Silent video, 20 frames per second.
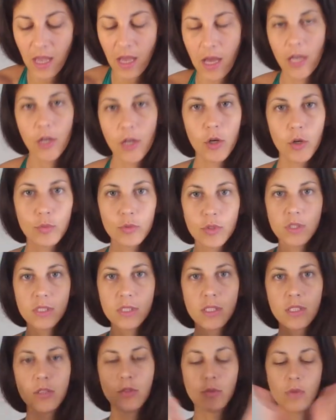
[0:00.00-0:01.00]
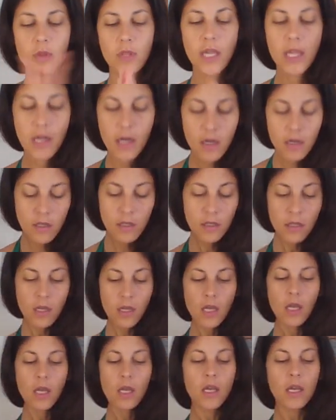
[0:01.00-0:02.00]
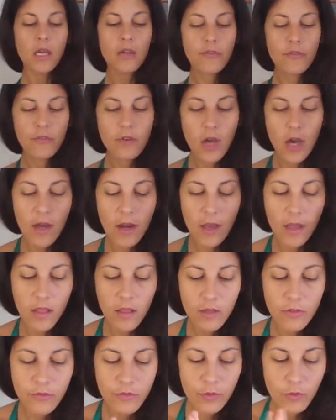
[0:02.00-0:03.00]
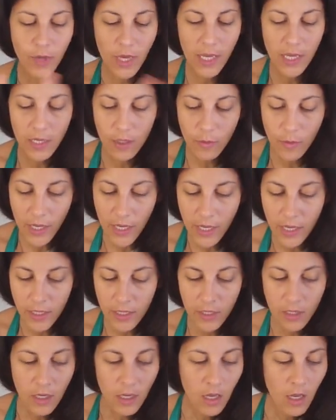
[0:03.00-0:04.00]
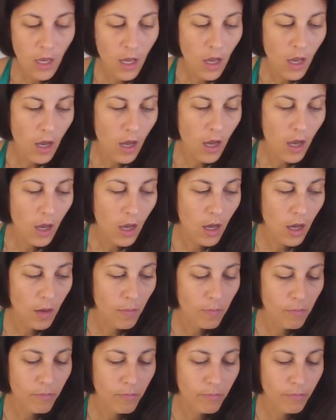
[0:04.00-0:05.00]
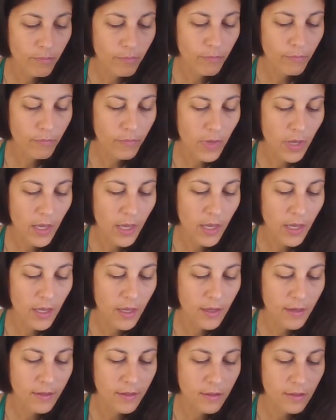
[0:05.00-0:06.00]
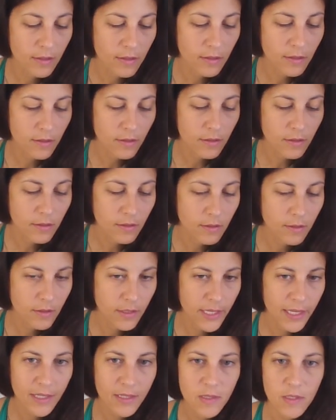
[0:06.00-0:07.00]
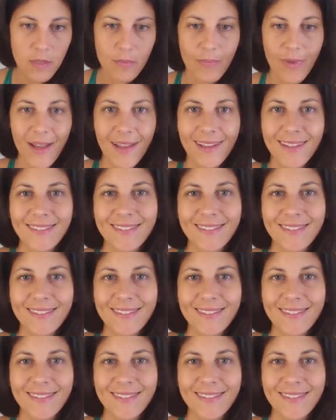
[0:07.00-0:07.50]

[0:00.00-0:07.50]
I hope to see you there. If not, I love you anyway. Um, and yeah, that's it. Bye.